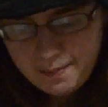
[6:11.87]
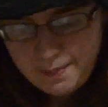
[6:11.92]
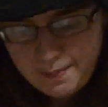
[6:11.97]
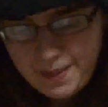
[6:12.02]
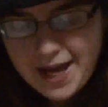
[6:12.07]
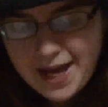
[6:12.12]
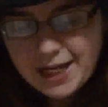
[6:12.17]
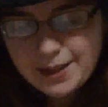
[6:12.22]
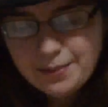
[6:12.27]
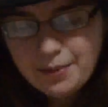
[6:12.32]

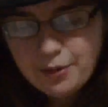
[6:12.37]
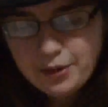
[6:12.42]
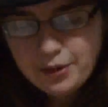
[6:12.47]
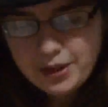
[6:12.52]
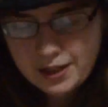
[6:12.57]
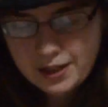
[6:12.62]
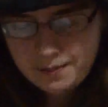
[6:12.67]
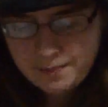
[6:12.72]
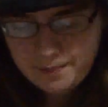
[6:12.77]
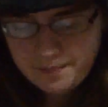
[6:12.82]

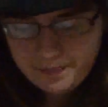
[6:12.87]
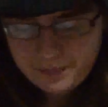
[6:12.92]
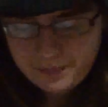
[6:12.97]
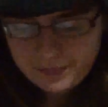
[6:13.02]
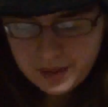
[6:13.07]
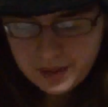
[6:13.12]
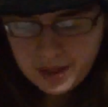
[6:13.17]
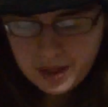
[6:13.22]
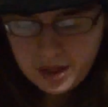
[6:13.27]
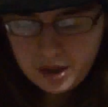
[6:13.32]
Pandemonium!
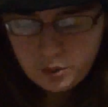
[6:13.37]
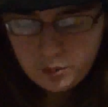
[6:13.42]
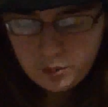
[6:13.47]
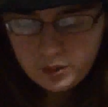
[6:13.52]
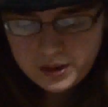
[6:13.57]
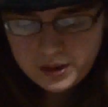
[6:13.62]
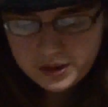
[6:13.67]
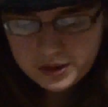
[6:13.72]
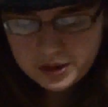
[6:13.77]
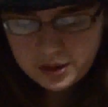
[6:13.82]

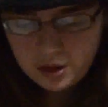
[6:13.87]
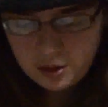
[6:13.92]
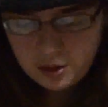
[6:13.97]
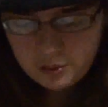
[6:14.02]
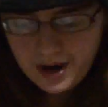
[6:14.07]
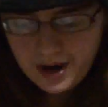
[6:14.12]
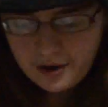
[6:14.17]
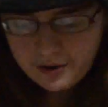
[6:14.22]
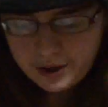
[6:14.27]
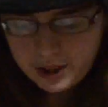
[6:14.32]
Witches all
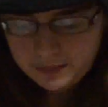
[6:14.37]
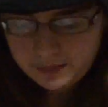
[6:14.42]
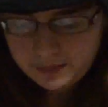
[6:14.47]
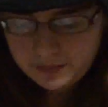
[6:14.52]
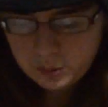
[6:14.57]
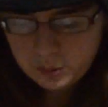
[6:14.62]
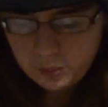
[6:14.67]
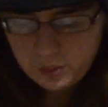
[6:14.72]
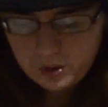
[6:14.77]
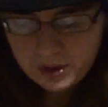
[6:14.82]
round them,
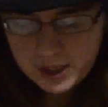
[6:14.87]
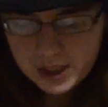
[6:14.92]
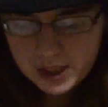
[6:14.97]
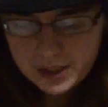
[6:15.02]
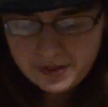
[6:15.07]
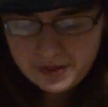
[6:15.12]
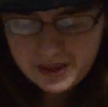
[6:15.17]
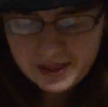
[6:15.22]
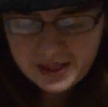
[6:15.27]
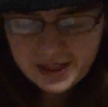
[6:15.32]
whirling
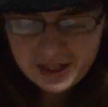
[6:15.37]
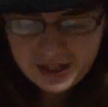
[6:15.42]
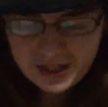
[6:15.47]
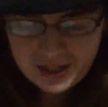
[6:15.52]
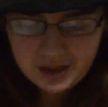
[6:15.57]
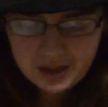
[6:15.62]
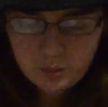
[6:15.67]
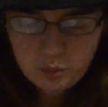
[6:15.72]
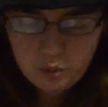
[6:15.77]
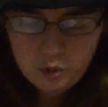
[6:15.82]
about the
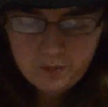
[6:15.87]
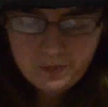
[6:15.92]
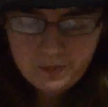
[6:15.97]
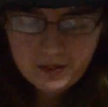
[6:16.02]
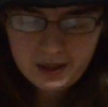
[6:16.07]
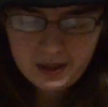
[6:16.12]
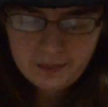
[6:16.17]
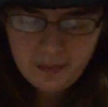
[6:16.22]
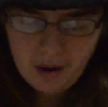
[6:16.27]
kitchen, whooping,